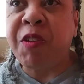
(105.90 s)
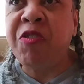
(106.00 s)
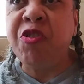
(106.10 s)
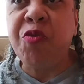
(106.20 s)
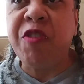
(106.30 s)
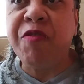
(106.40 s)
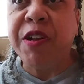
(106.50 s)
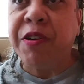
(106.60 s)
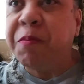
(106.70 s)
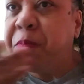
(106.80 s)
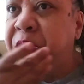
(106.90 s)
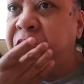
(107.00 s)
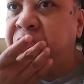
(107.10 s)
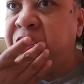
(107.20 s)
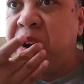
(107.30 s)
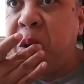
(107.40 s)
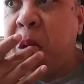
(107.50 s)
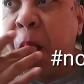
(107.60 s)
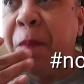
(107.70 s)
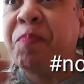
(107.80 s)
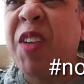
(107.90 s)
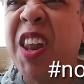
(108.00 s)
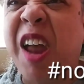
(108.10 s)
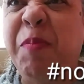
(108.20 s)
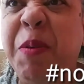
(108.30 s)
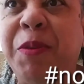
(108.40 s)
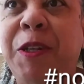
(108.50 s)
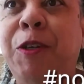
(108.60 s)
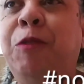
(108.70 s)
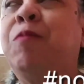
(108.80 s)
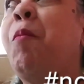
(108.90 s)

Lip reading: They're doing a really good business here. A lot of people in here.